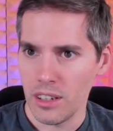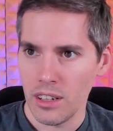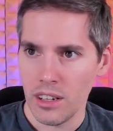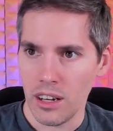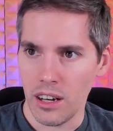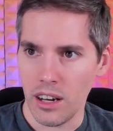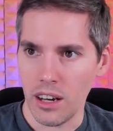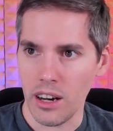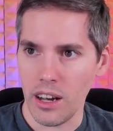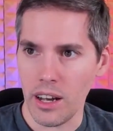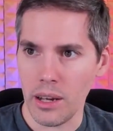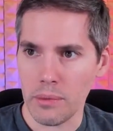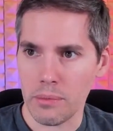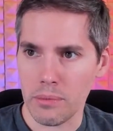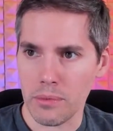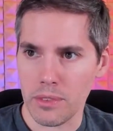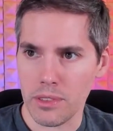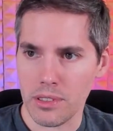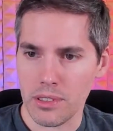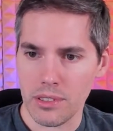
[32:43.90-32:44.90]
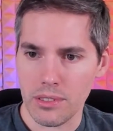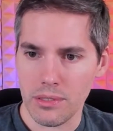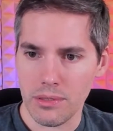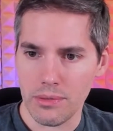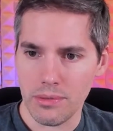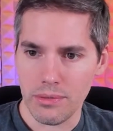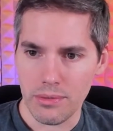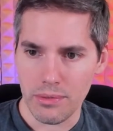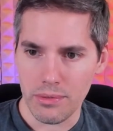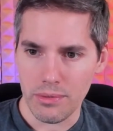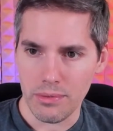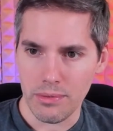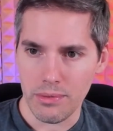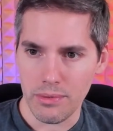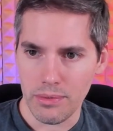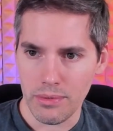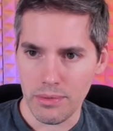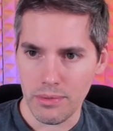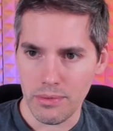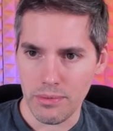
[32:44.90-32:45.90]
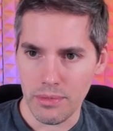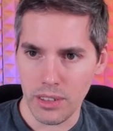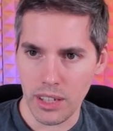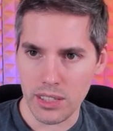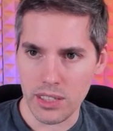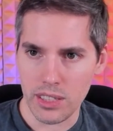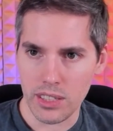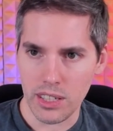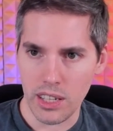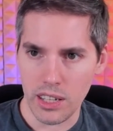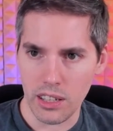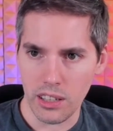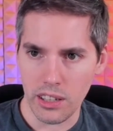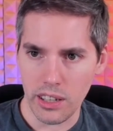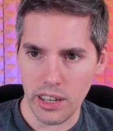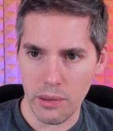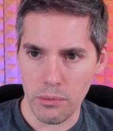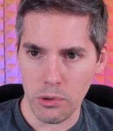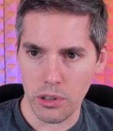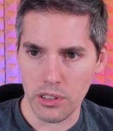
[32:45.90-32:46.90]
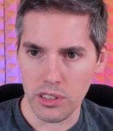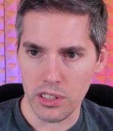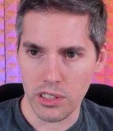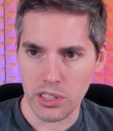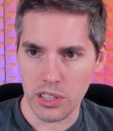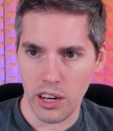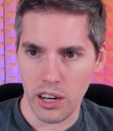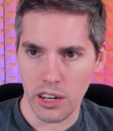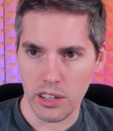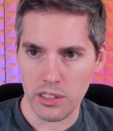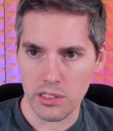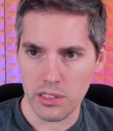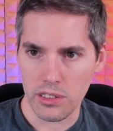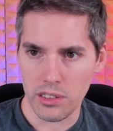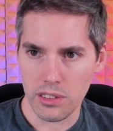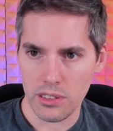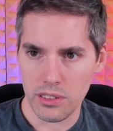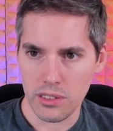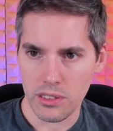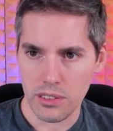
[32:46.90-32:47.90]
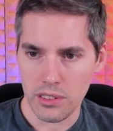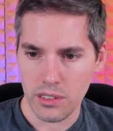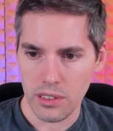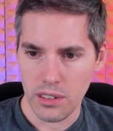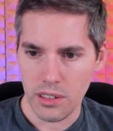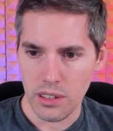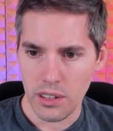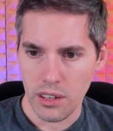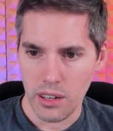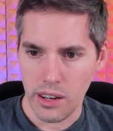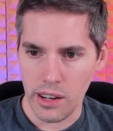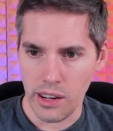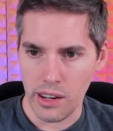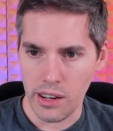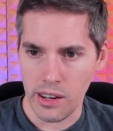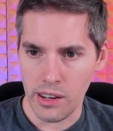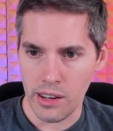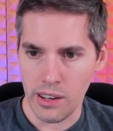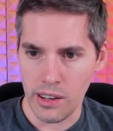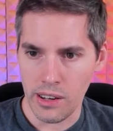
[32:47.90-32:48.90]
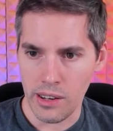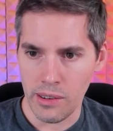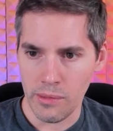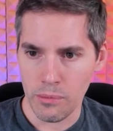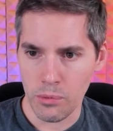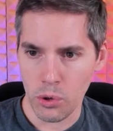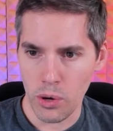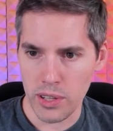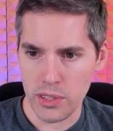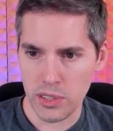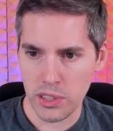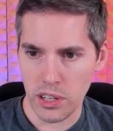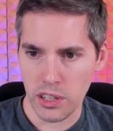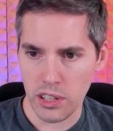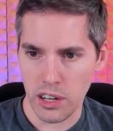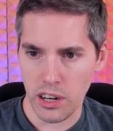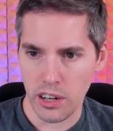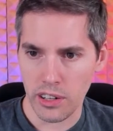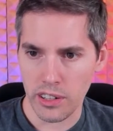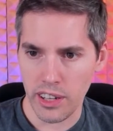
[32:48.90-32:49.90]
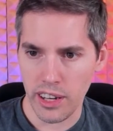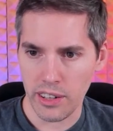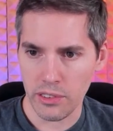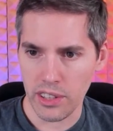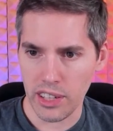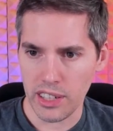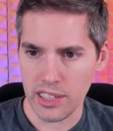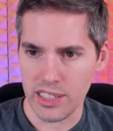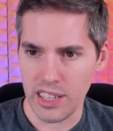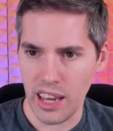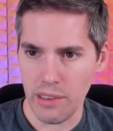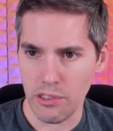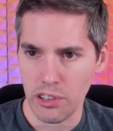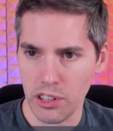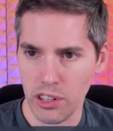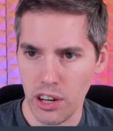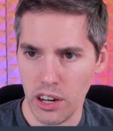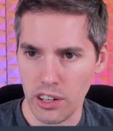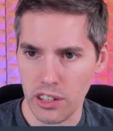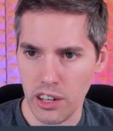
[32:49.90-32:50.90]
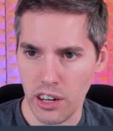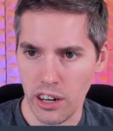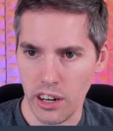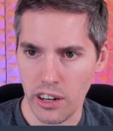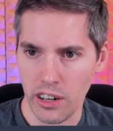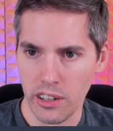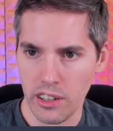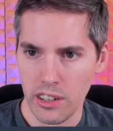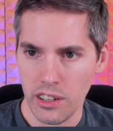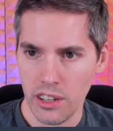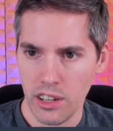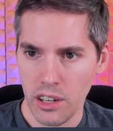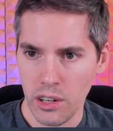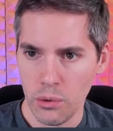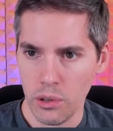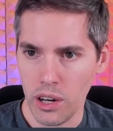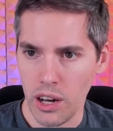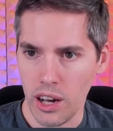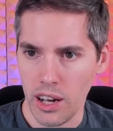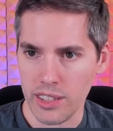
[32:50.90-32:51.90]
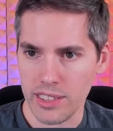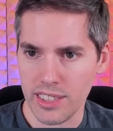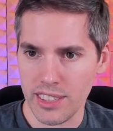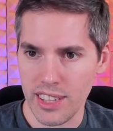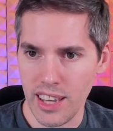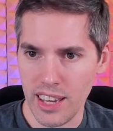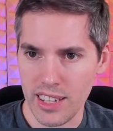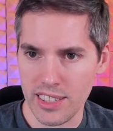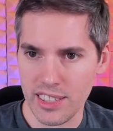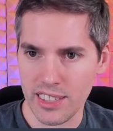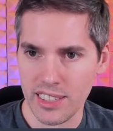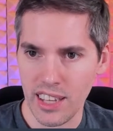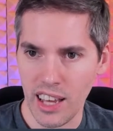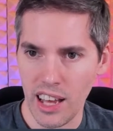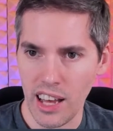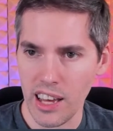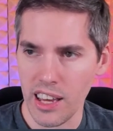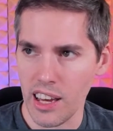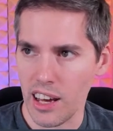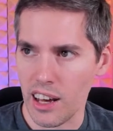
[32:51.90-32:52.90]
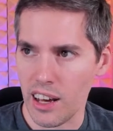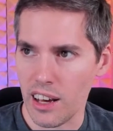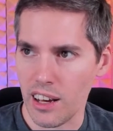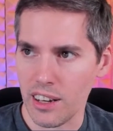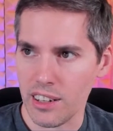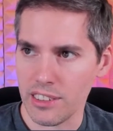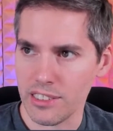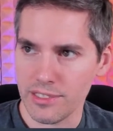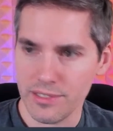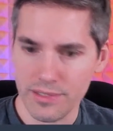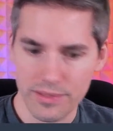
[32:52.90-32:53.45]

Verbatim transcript: All right. Let's take a look at more of these cards. Um, who hasn't got a card yet? I don't think David got a card. We got Sasaya.